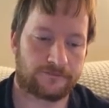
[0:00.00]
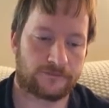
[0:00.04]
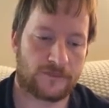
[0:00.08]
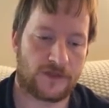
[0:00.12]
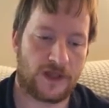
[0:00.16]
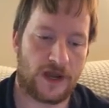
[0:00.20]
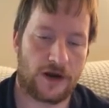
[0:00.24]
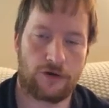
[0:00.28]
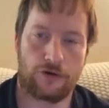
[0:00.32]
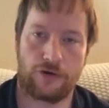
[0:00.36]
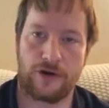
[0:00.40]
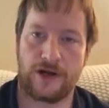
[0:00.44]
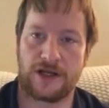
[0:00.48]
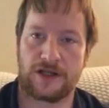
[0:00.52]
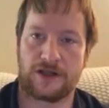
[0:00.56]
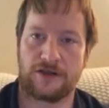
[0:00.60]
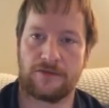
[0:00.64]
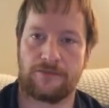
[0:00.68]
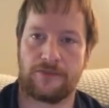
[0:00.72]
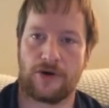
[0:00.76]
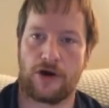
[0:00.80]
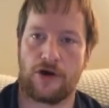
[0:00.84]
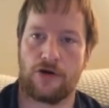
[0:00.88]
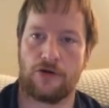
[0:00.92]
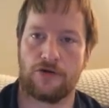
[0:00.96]
the
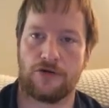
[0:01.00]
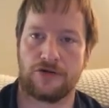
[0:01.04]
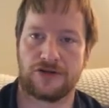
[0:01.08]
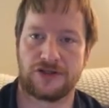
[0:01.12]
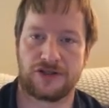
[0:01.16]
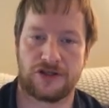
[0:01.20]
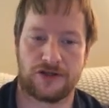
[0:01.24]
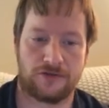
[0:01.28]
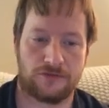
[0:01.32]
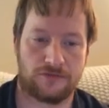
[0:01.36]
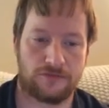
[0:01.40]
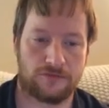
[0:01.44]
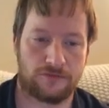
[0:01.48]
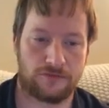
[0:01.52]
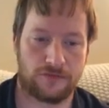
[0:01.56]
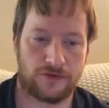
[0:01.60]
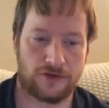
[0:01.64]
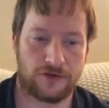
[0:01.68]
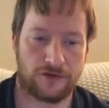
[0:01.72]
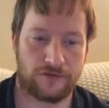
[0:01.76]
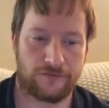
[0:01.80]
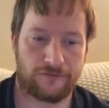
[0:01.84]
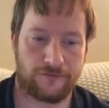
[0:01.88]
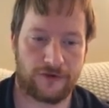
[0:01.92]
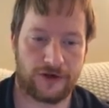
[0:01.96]
balls and
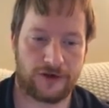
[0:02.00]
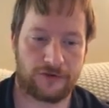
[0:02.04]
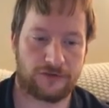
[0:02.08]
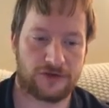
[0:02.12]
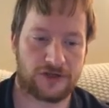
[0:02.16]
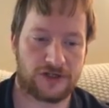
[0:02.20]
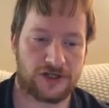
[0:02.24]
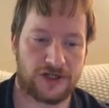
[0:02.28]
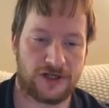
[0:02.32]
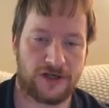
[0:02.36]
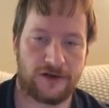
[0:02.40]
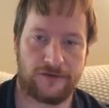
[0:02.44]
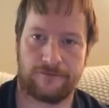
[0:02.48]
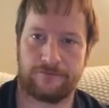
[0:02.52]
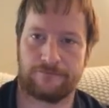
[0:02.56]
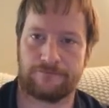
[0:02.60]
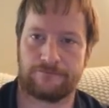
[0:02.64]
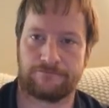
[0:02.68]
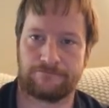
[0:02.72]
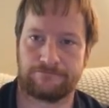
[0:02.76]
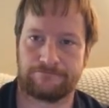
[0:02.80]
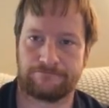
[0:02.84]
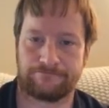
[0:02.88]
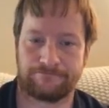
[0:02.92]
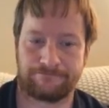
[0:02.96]
the frequency of,
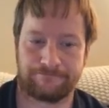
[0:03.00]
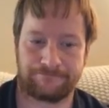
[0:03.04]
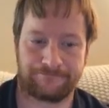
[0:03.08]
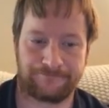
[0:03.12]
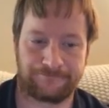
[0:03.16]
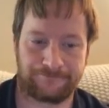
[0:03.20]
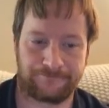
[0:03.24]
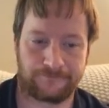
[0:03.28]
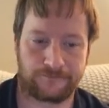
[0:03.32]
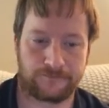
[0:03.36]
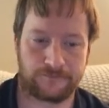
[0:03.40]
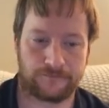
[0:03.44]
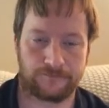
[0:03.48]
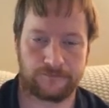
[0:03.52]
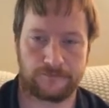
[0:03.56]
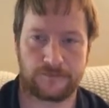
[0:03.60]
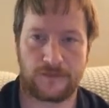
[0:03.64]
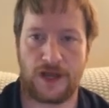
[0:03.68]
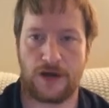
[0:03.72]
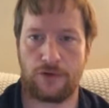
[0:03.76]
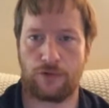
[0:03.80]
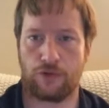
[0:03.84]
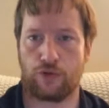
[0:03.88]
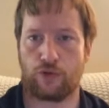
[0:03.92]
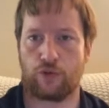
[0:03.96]

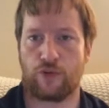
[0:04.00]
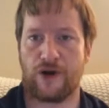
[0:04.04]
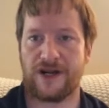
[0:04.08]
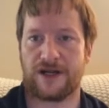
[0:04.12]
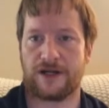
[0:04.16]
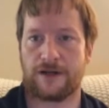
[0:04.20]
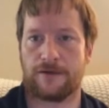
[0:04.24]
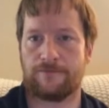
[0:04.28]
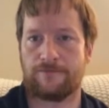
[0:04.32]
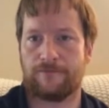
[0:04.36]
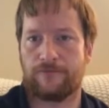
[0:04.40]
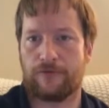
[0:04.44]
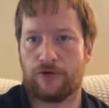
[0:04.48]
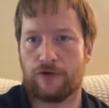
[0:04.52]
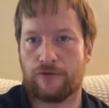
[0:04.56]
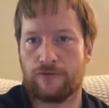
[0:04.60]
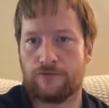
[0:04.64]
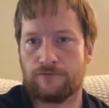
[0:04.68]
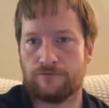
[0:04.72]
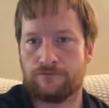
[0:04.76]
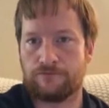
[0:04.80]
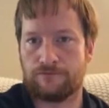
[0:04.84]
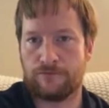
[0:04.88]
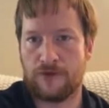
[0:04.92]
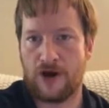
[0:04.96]
I will rank them
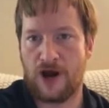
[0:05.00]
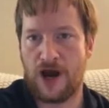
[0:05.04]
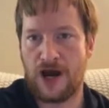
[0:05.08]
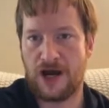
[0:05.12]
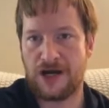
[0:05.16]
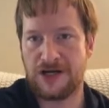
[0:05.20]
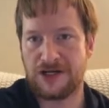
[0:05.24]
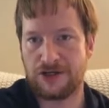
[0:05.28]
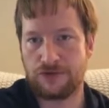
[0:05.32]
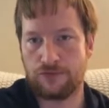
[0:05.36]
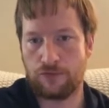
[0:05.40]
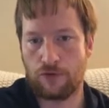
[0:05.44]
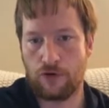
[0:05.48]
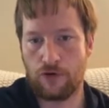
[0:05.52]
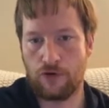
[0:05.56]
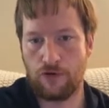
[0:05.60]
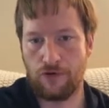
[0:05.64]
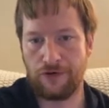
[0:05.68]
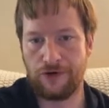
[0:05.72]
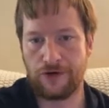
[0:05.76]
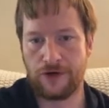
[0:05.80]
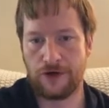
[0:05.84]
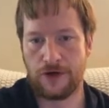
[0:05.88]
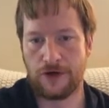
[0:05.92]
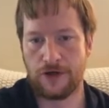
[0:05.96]
from highest
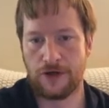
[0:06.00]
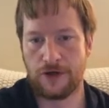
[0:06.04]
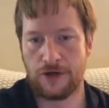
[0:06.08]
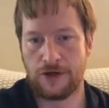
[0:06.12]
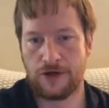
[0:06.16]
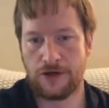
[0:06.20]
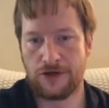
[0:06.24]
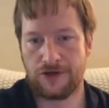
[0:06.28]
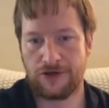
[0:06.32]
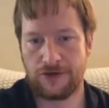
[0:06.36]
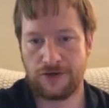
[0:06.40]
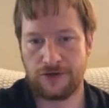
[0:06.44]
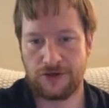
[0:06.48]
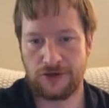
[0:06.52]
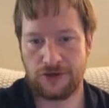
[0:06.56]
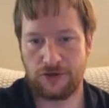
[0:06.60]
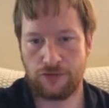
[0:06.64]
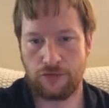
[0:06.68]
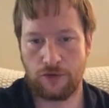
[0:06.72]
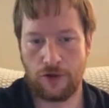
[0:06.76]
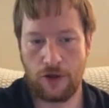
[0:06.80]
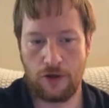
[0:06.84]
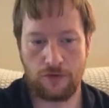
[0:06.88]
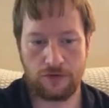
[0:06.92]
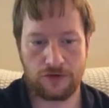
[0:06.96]
rolled to
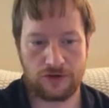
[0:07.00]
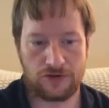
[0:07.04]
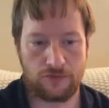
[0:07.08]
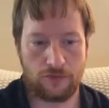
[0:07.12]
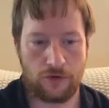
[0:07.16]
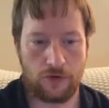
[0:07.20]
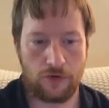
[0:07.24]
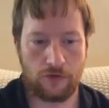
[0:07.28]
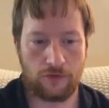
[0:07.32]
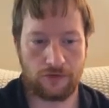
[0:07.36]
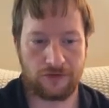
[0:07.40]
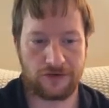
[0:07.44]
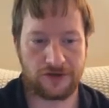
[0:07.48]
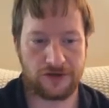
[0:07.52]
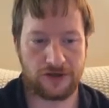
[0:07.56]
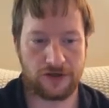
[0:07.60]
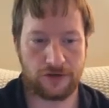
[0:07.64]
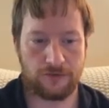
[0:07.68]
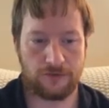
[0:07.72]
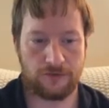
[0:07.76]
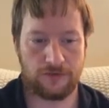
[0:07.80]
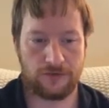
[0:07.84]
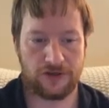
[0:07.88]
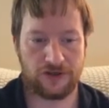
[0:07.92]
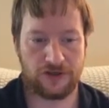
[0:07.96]
lowest rolled.
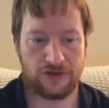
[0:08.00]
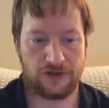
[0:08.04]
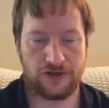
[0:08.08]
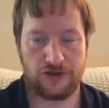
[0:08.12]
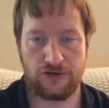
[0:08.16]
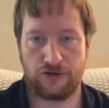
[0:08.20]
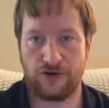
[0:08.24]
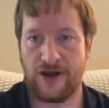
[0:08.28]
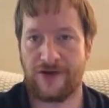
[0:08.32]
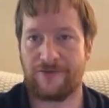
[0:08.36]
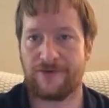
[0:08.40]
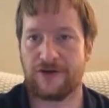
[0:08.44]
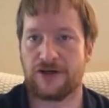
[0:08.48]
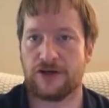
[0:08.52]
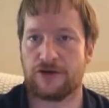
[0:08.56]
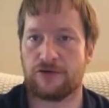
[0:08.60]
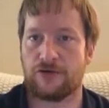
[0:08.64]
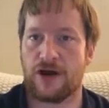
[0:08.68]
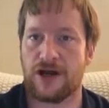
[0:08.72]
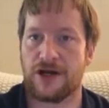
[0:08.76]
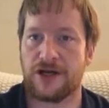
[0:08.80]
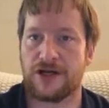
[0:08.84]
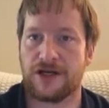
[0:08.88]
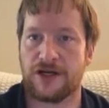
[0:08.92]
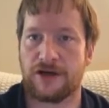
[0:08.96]
So you have a general
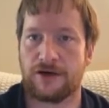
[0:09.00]
idea